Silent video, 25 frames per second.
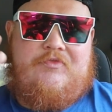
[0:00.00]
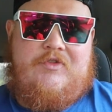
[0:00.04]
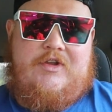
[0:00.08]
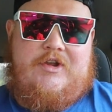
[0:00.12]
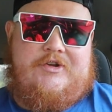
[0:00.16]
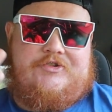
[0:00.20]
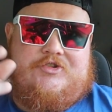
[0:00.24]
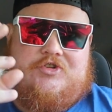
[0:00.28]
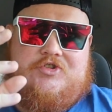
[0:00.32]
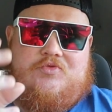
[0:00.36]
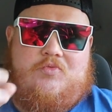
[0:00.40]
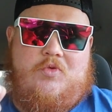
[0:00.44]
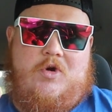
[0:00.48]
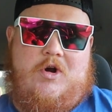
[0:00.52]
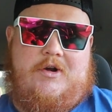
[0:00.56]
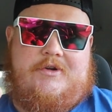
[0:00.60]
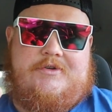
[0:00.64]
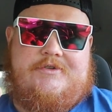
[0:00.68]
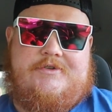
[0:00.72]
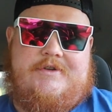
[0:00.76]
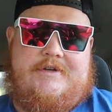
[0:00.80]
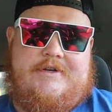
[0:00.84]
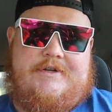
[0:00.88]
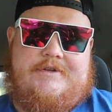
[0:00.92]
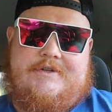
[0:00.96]
it just
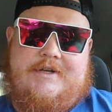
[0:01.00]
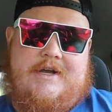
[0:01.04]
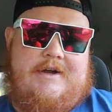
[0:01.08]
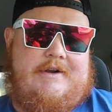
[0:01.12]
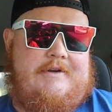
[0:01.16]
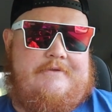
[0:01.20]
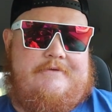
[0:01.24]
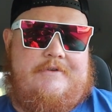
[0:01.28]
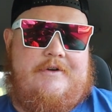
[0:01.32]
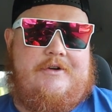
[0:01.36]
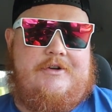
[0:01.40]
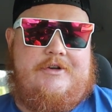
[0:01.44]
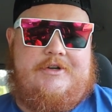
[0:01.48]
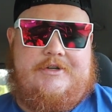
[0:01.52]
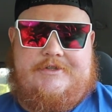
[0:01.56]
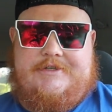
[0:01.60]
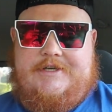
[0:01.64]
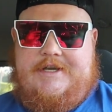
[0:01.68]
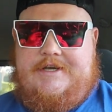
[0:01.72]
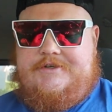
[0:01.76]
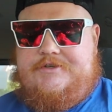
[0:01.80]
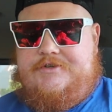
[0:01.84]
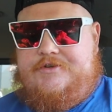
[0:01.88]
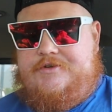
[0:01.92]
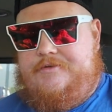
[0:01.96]
works, and it's got a very good
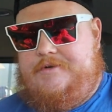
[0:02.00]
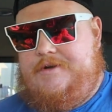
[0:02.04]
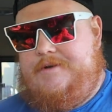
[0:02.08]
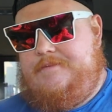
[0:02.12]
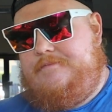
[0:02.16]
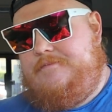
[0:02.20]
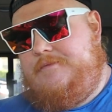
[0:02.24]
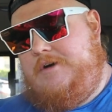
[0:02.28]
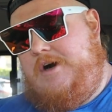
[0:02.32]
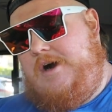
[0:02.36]
taste to it.